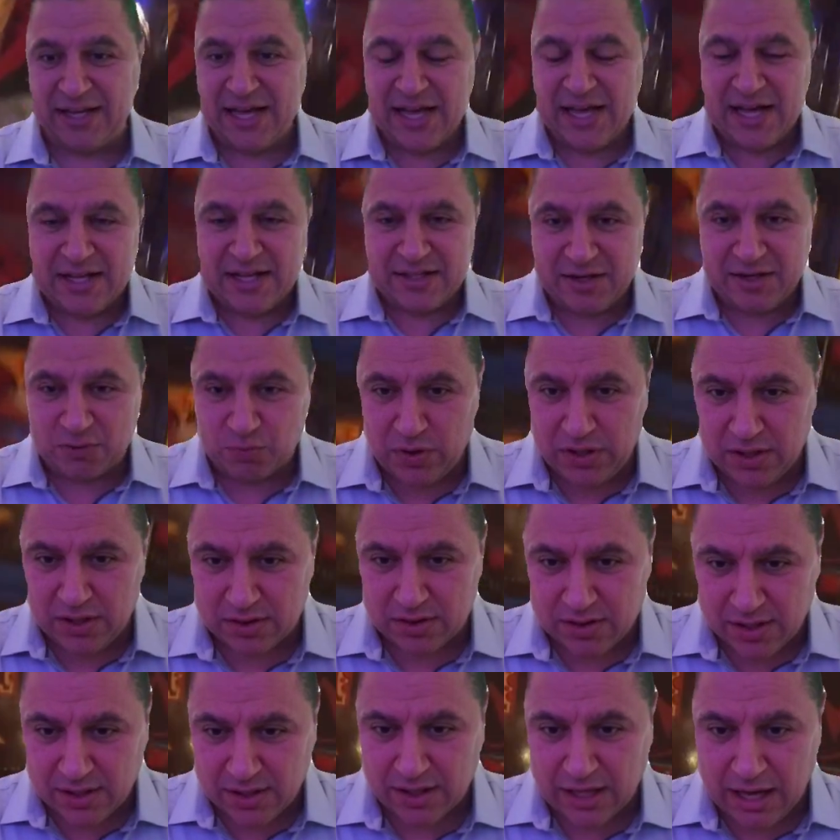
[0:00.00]
they're really
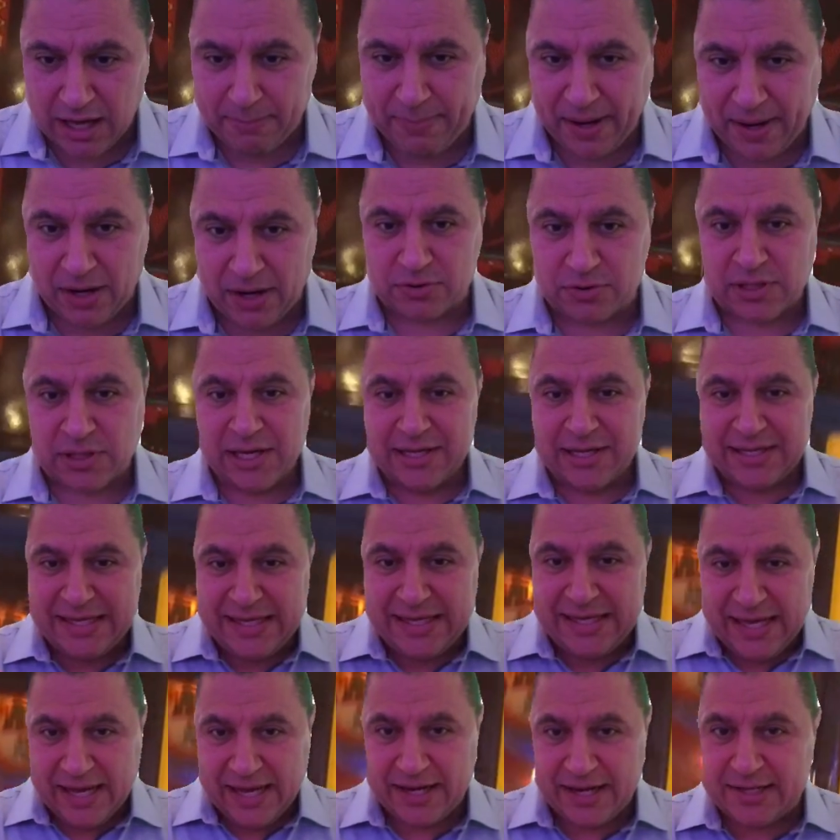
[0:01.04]
thinking about
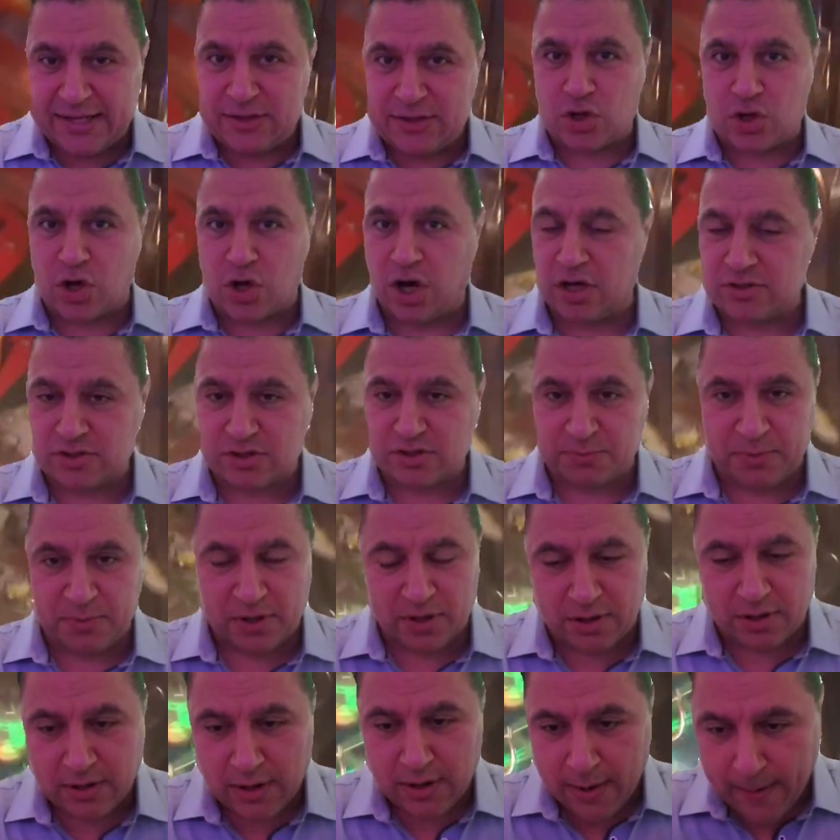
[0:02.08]
getting the
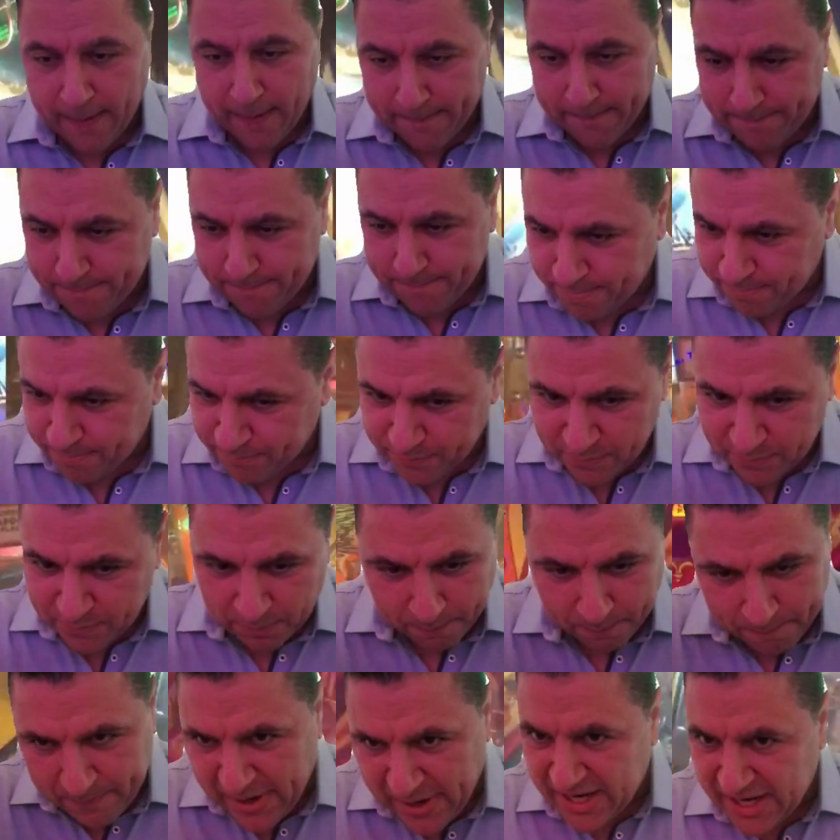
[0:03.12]
customer
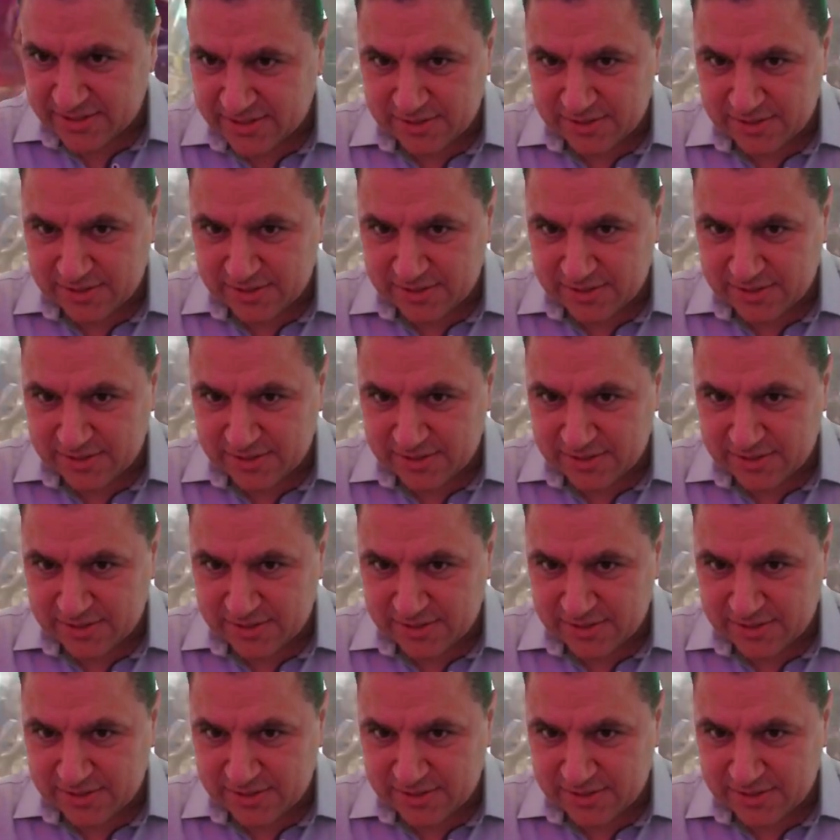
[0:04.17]
best